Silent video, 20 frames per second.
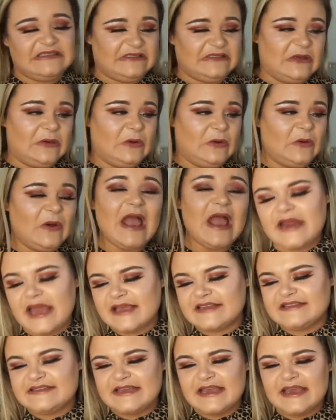so.
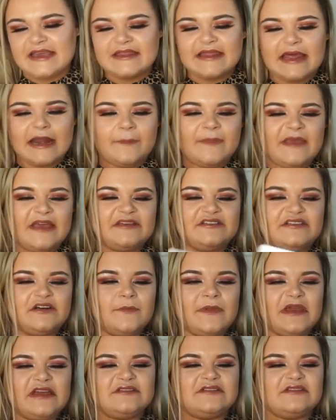Next thing that I picked
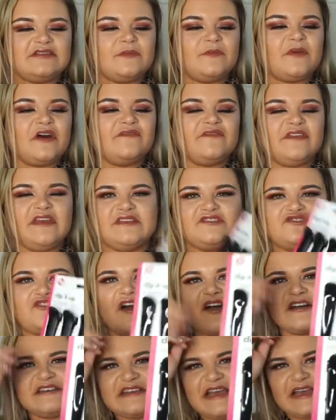up is some of these
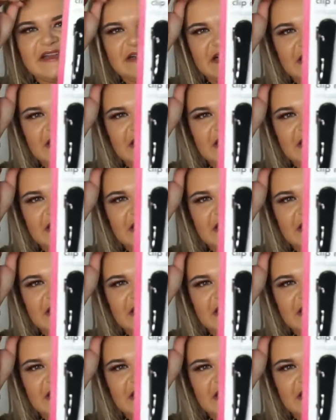crocodile